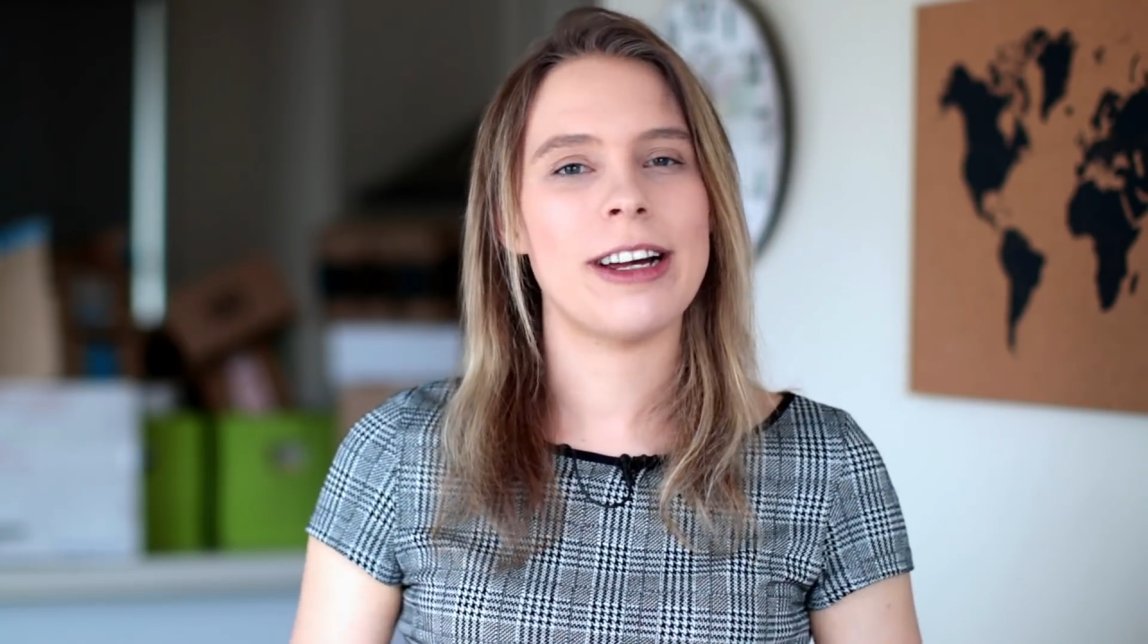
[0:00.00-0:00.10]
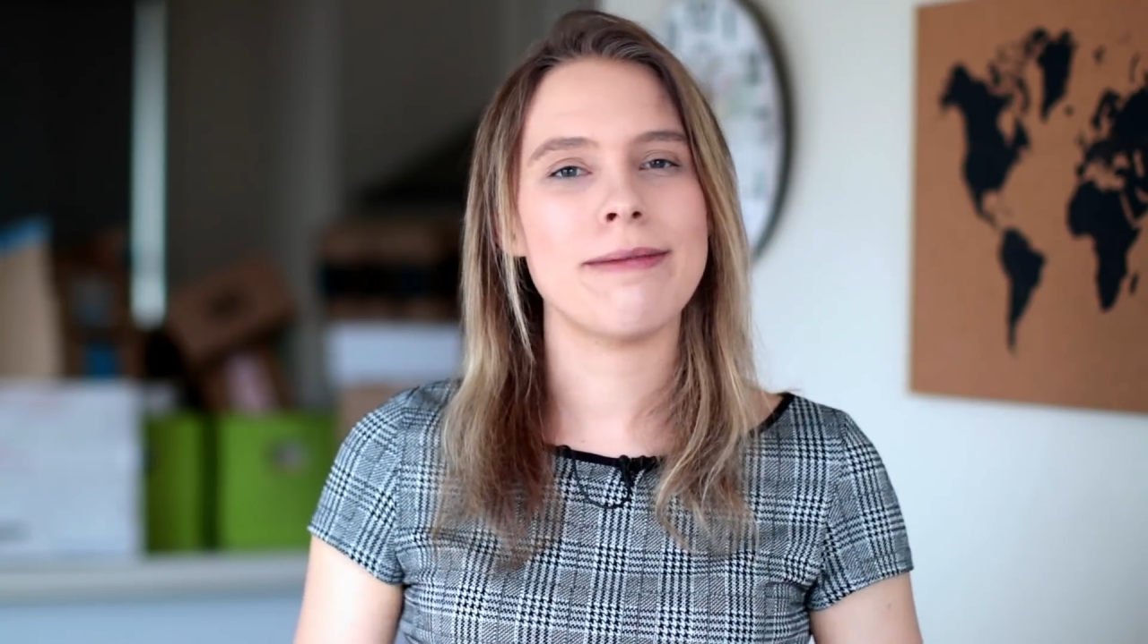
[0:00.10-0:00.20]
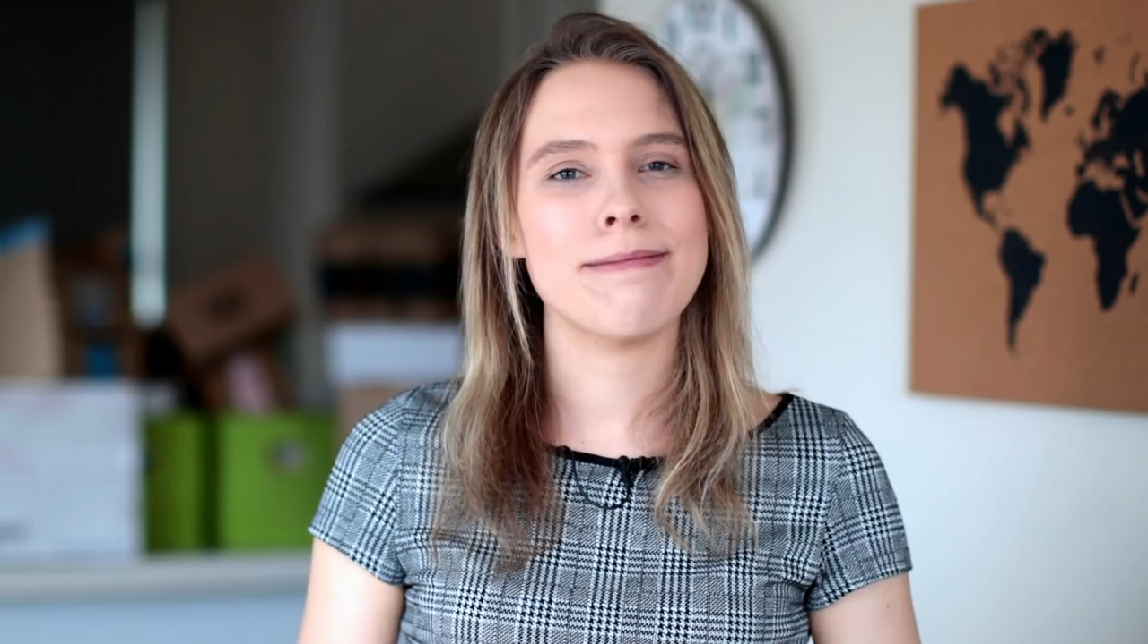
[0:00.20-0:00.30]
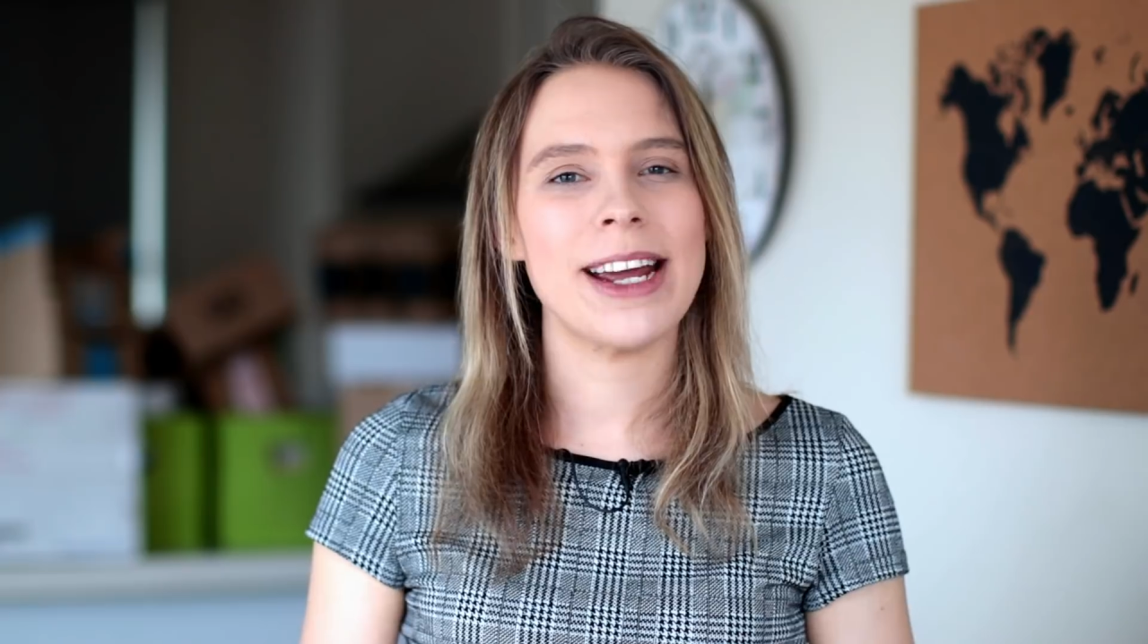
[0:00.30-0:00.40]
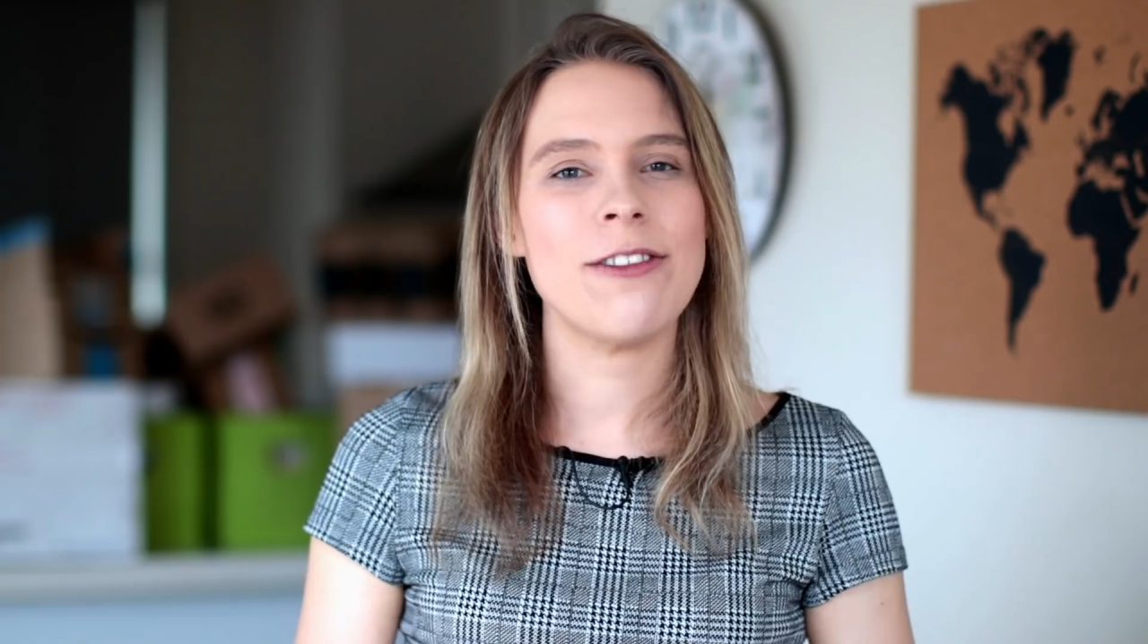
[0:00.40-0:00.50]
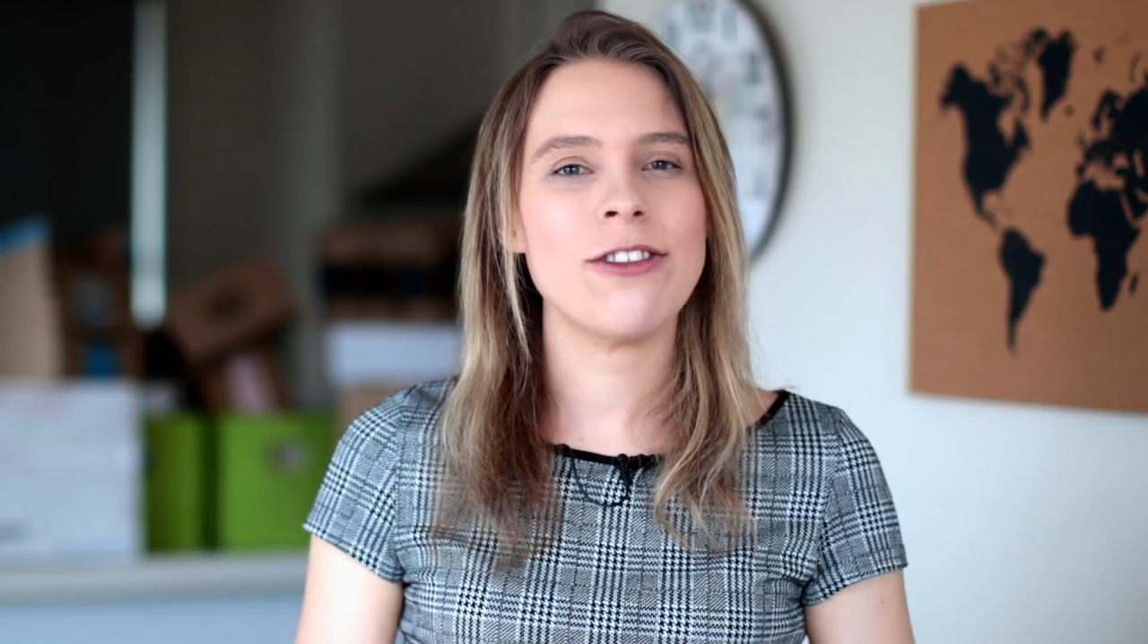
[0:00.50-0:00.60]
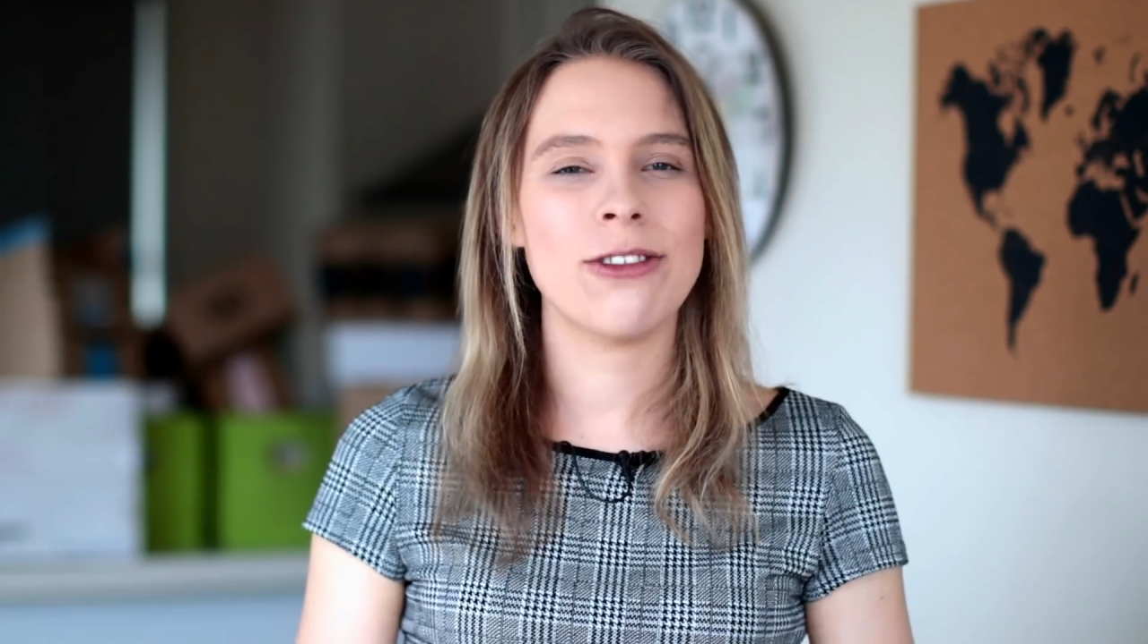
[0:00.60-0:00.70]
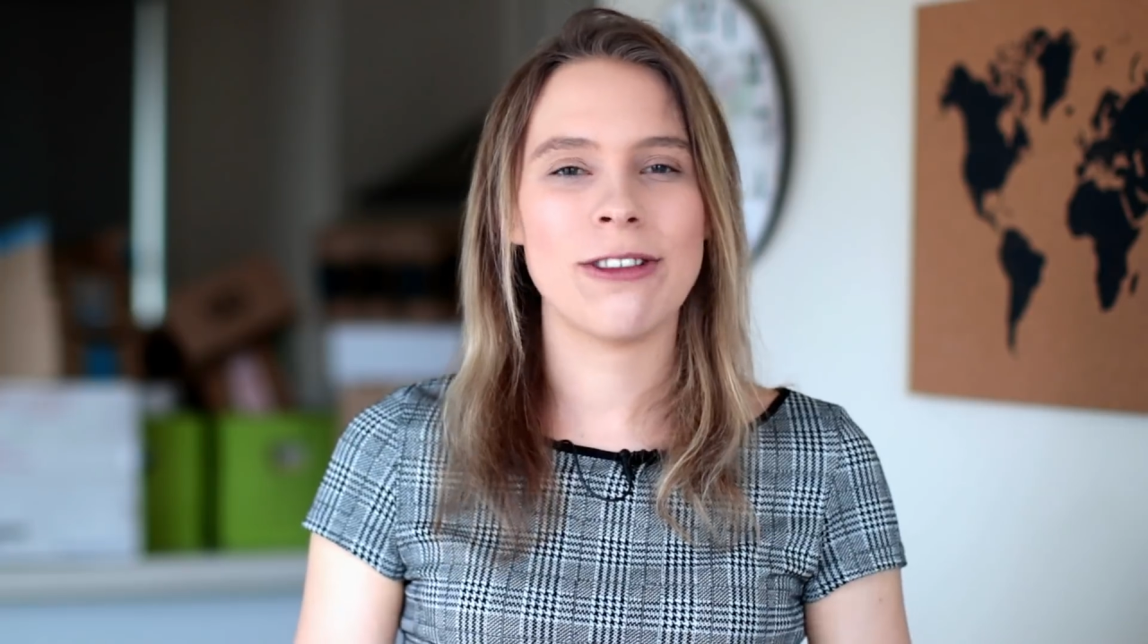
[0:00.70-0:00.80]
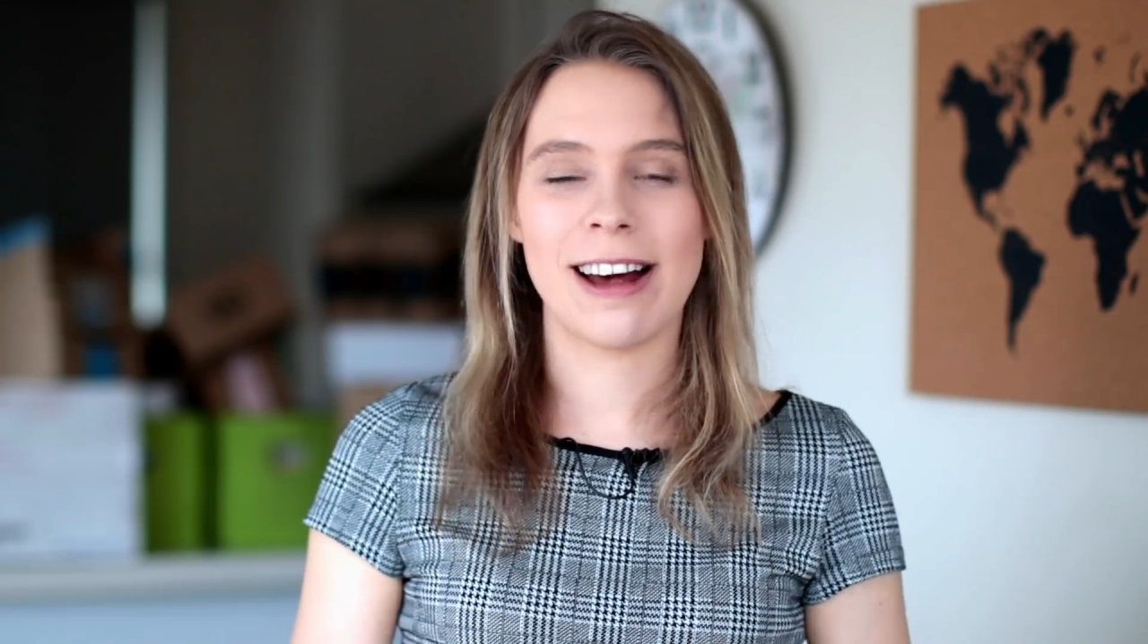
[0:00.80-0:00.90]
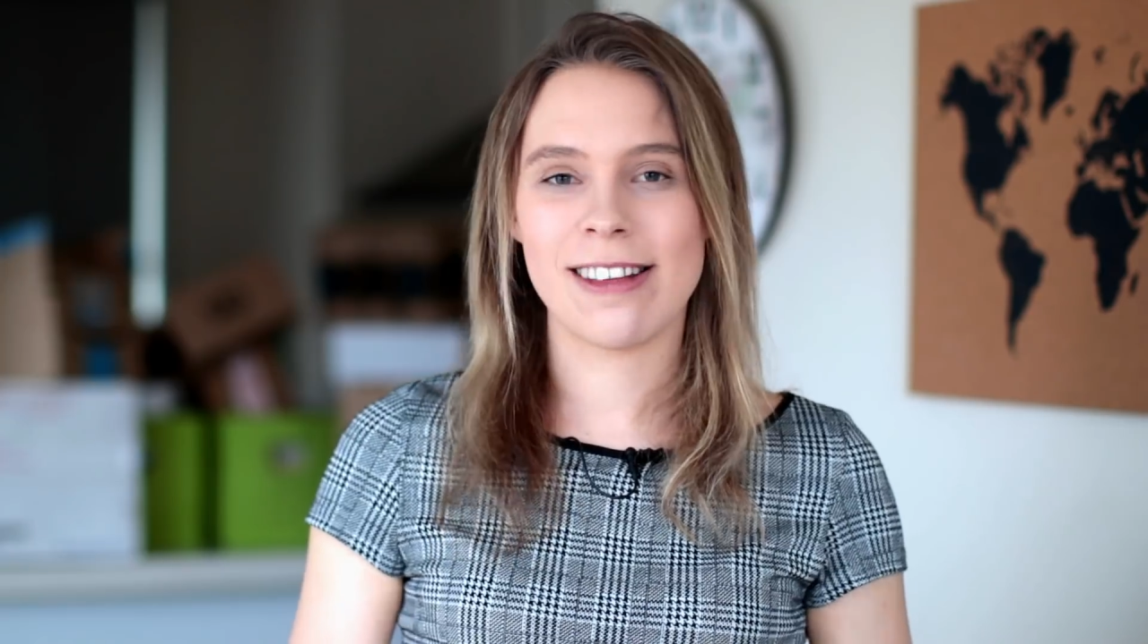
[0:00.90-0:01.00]
in May of
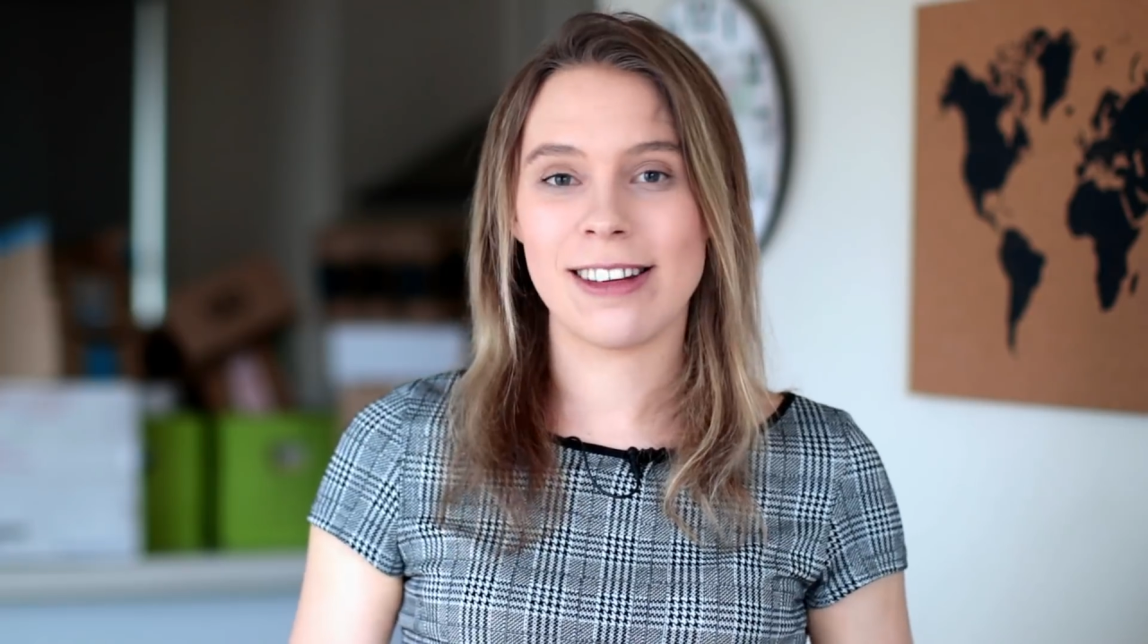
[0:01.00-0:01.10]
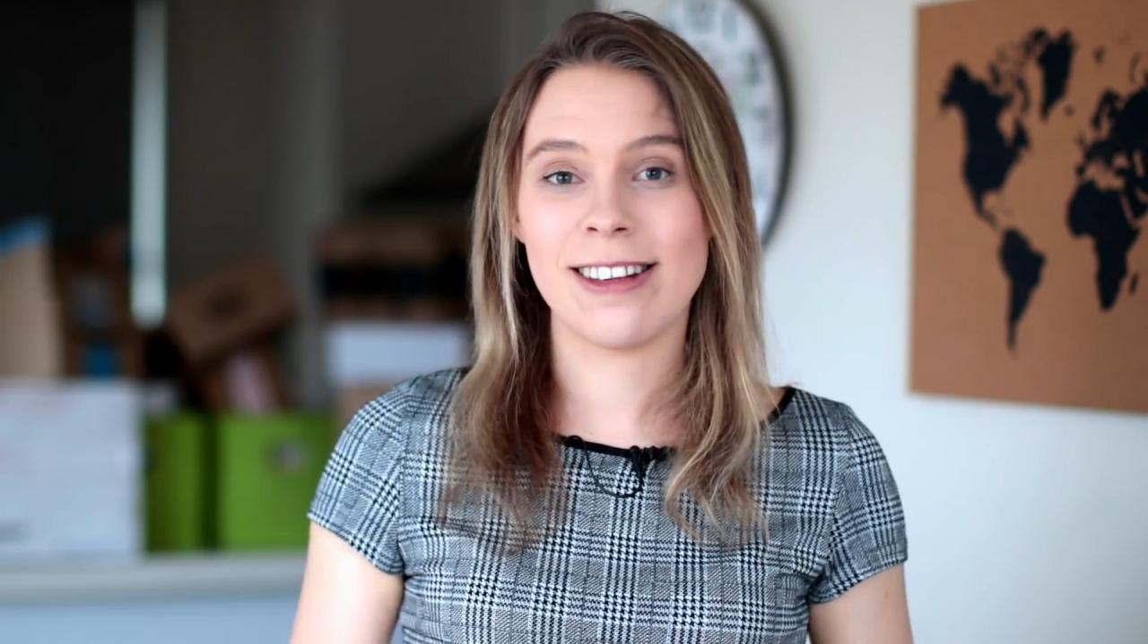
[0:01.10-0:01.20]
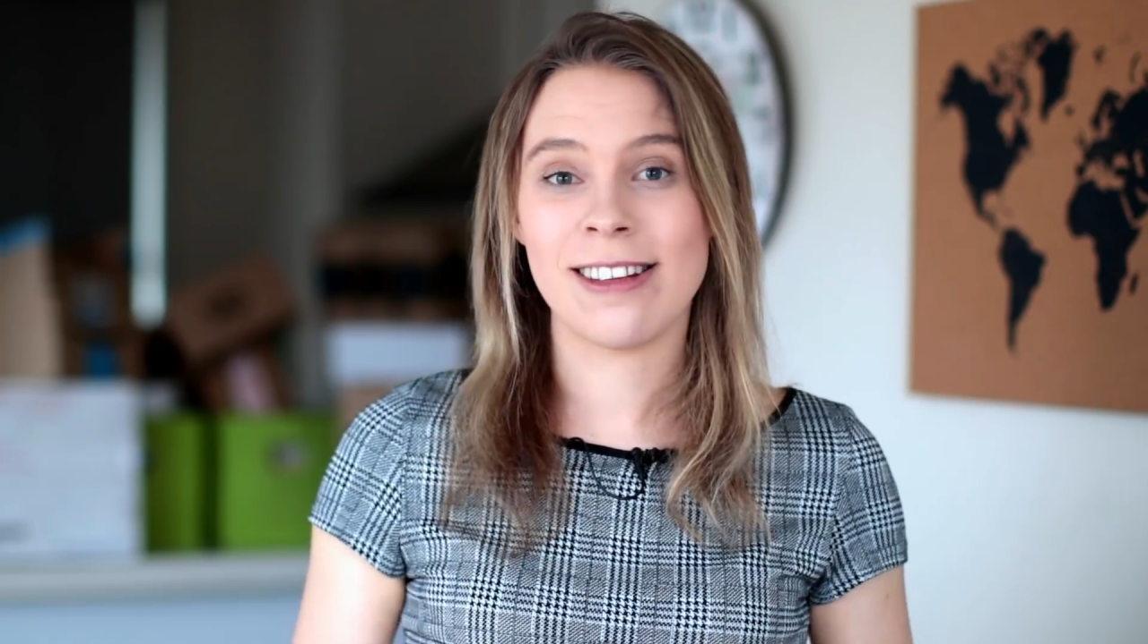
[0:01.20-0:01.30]
two thousand